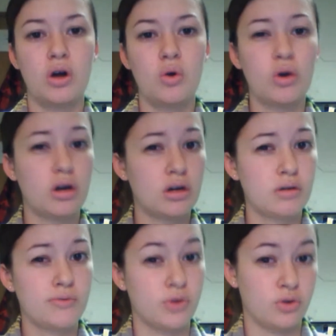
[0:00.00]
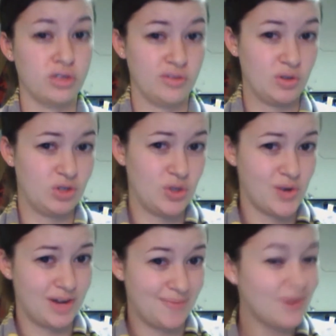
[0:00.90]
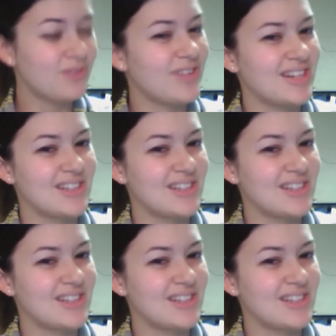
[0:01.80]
Or, for those of you too unmotivated